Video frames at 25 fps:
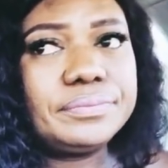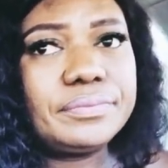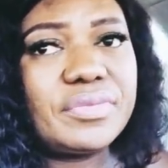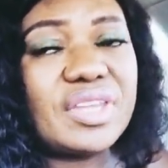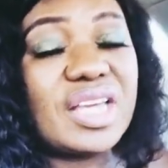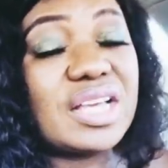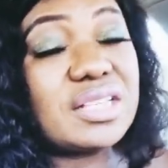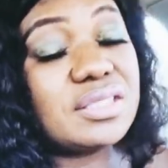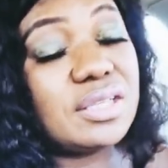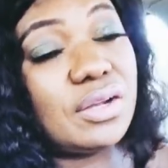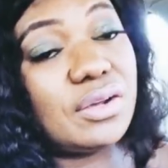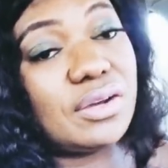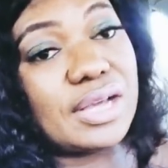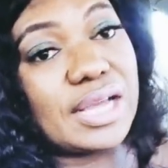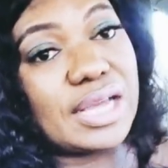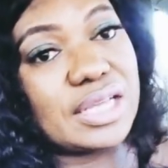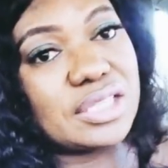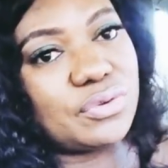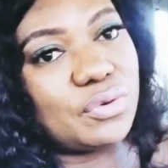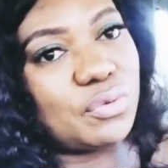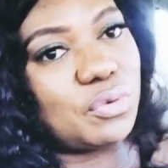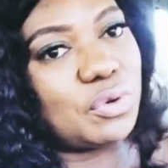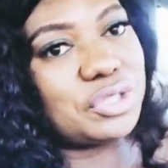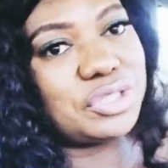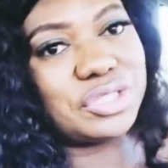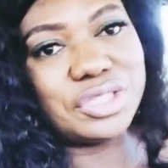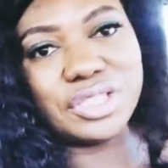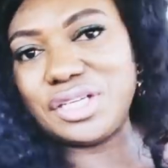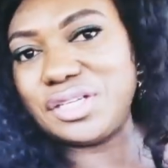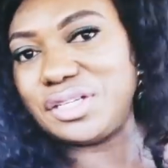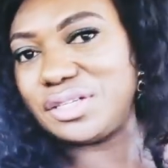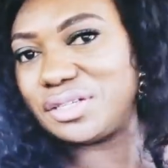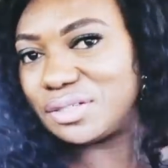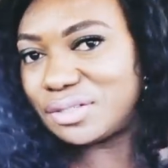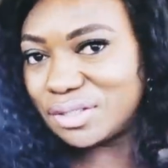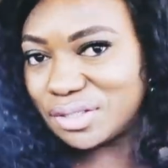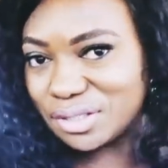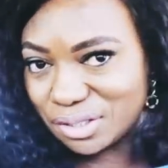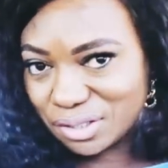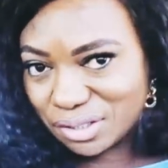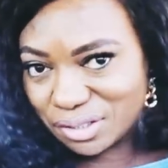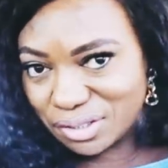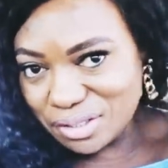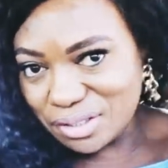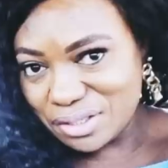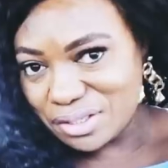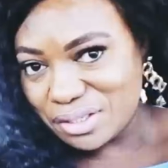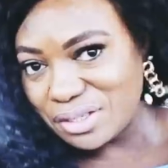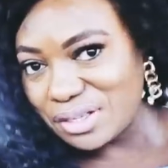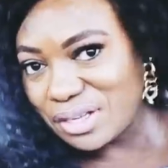Thanks a lot, guys, for watching.
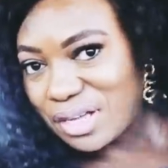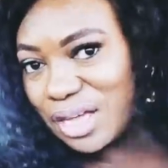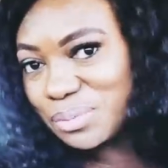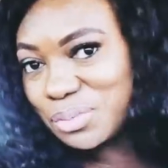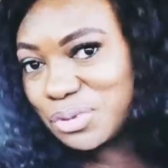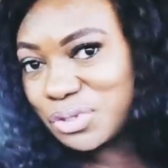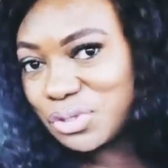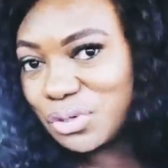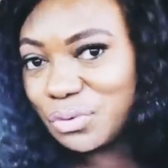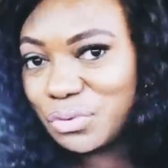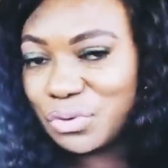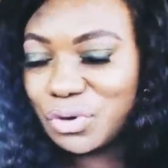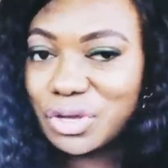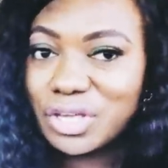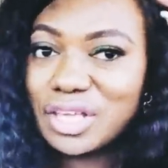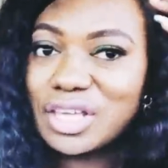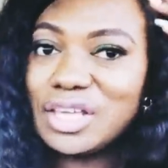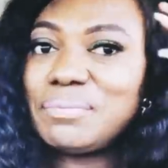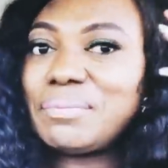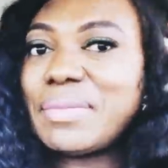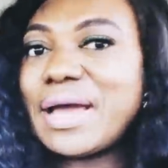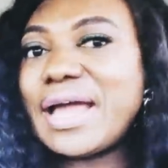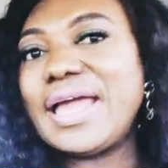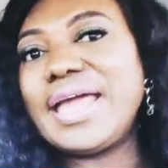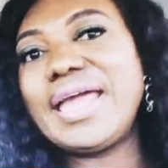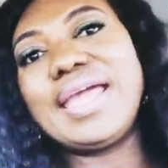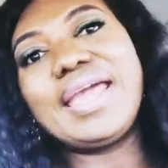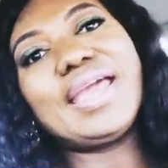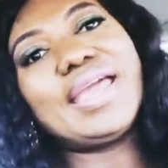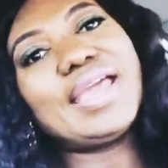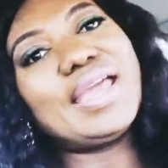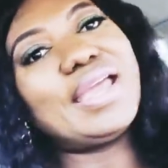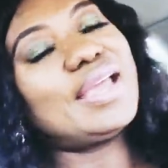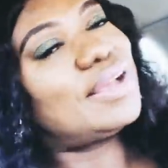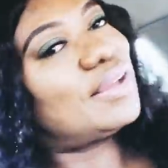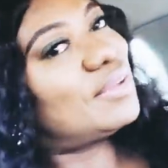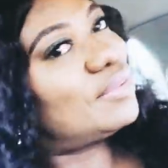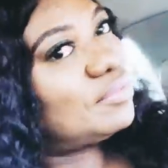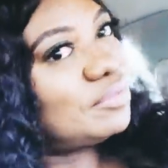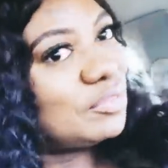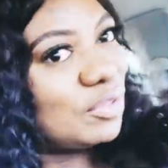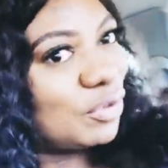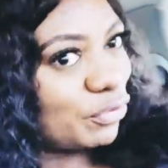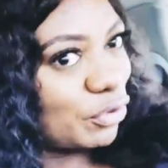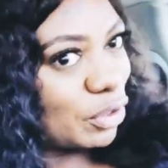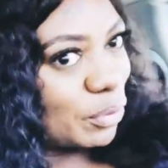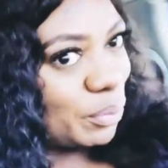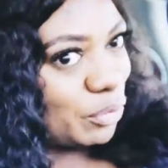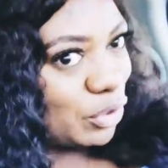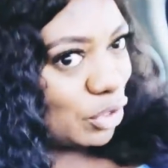I'm still rocking my hair
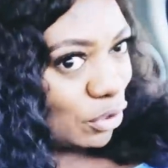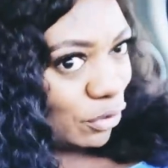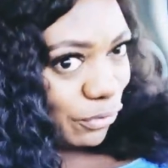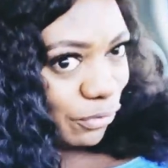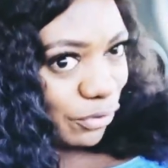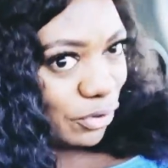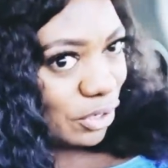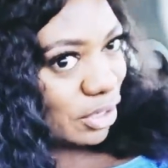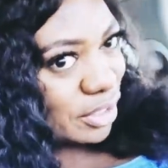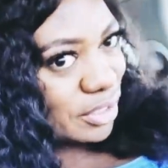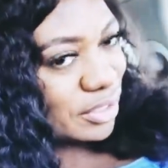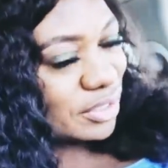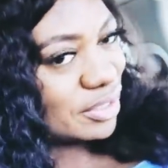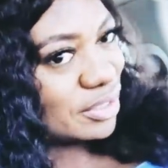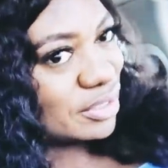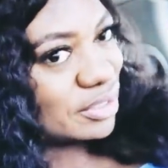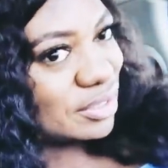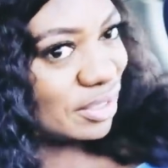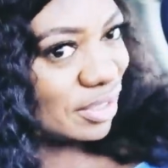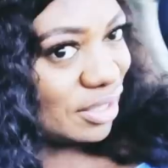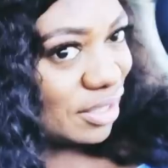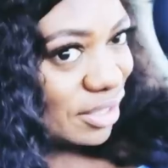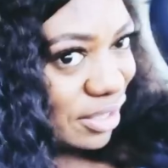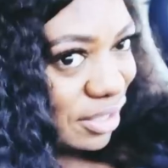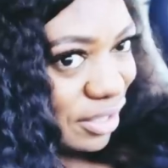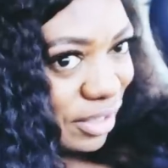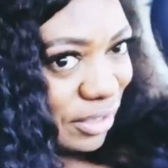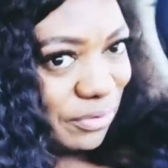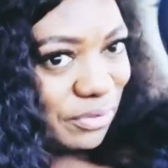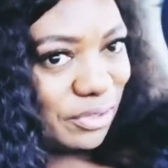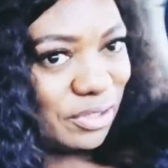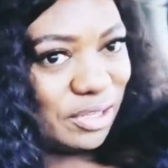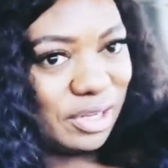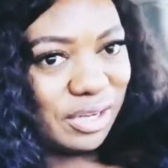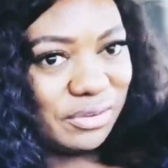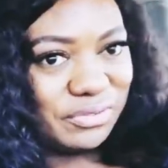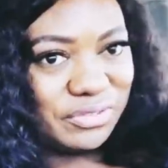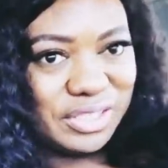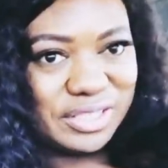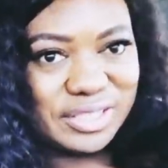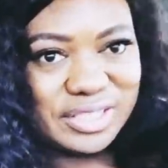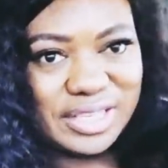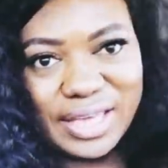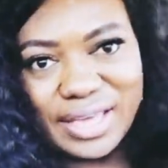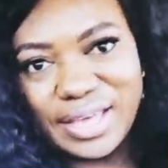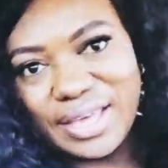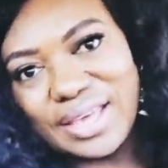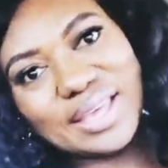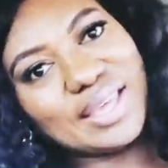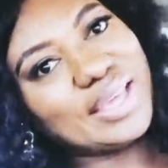from Beaufox. If you love this
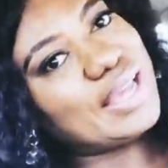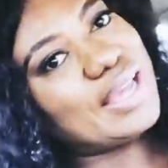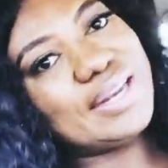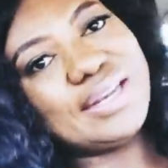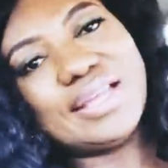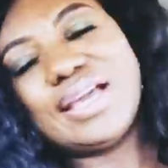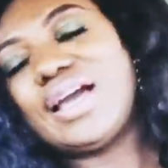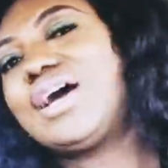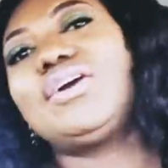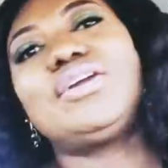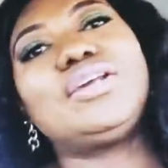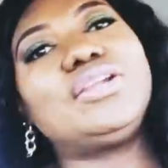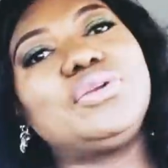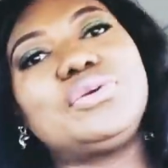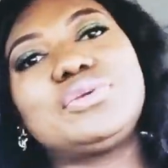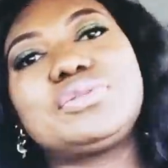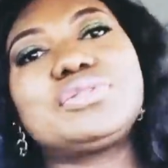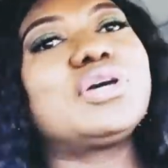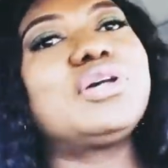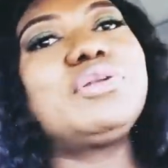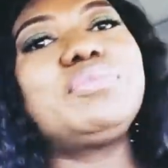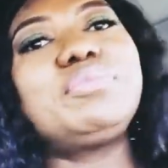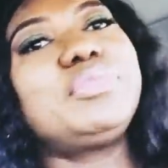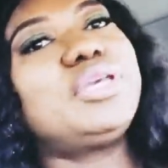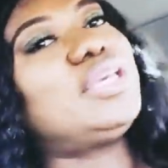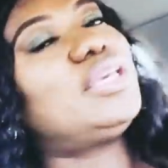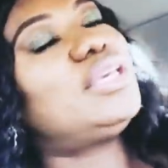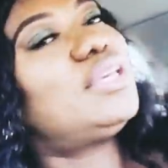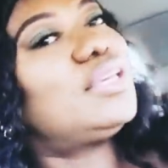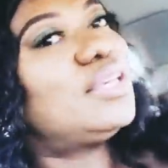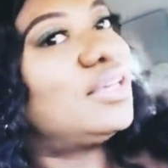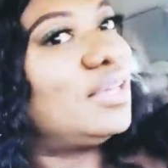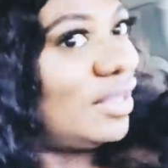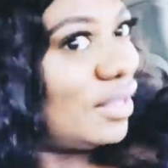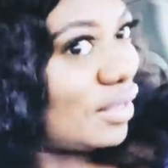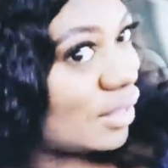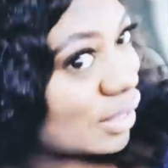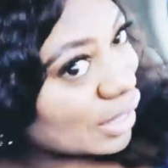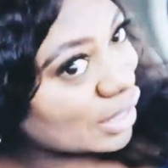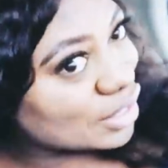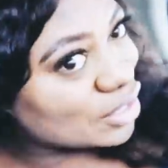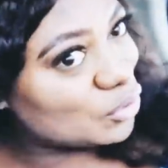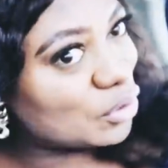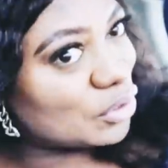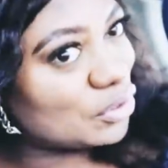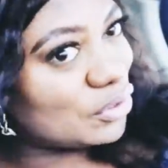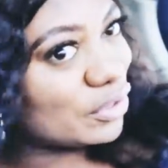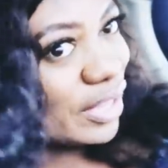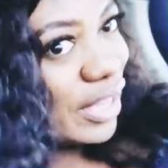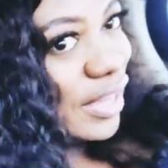hair and how it looks on me and you
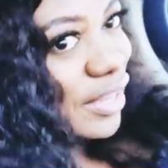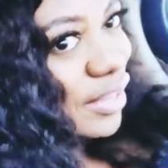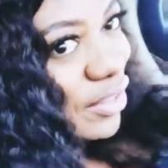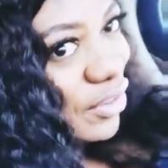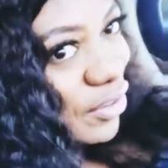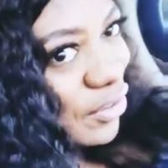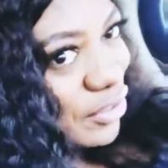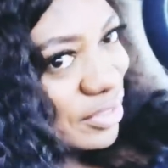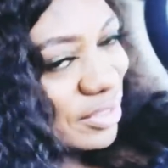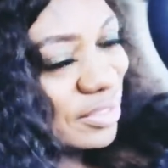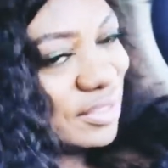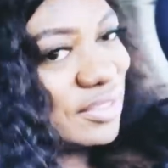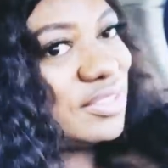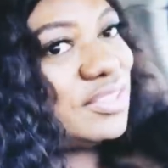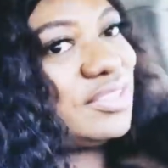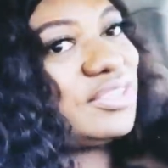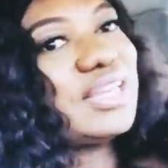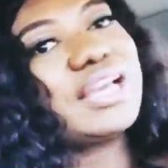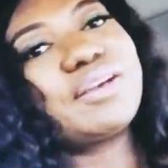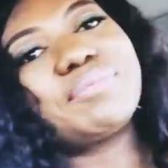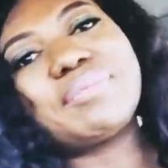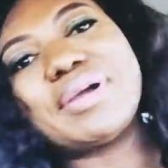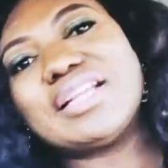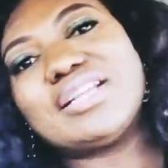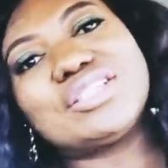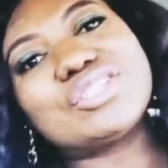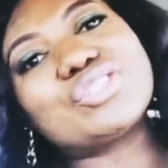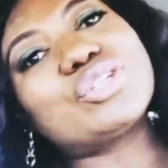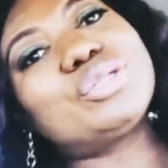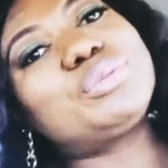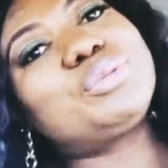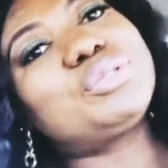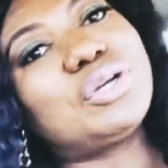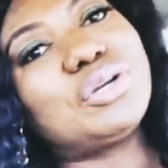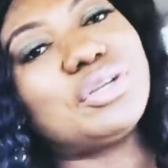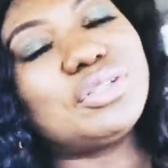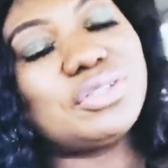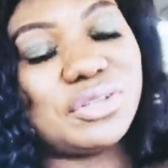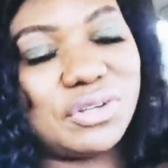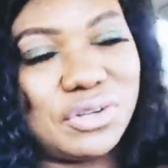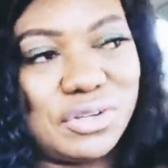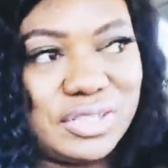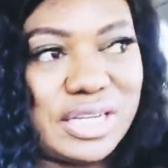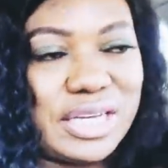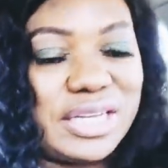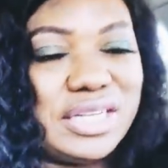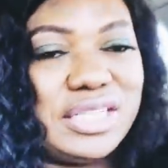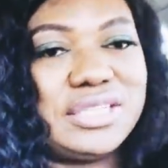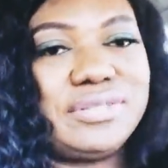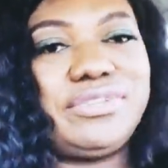want to get yours, check my description
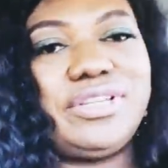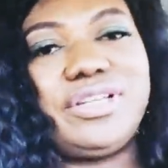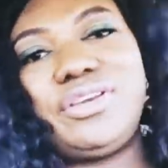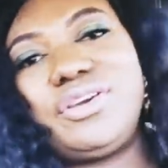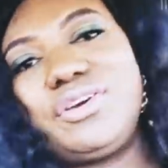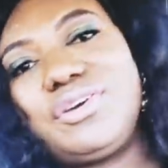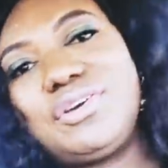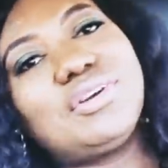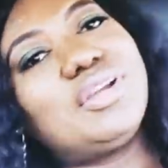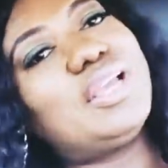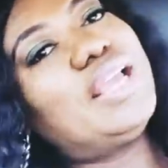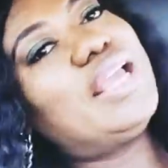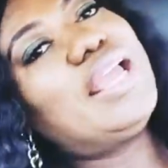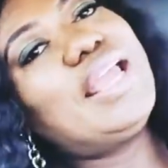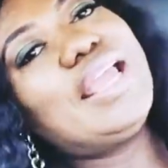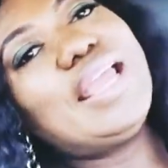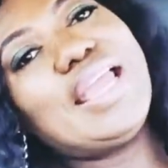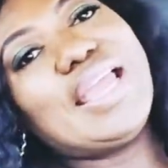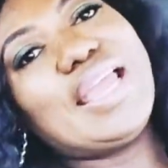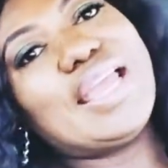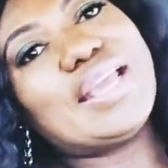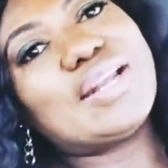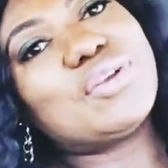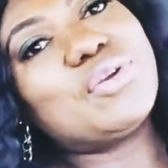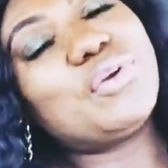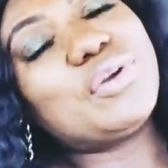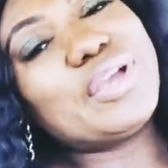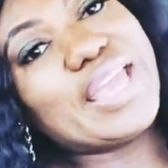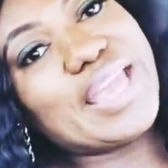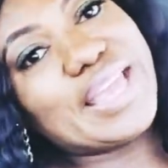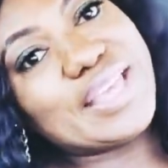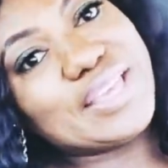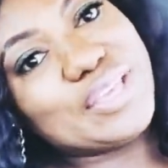under this video and go get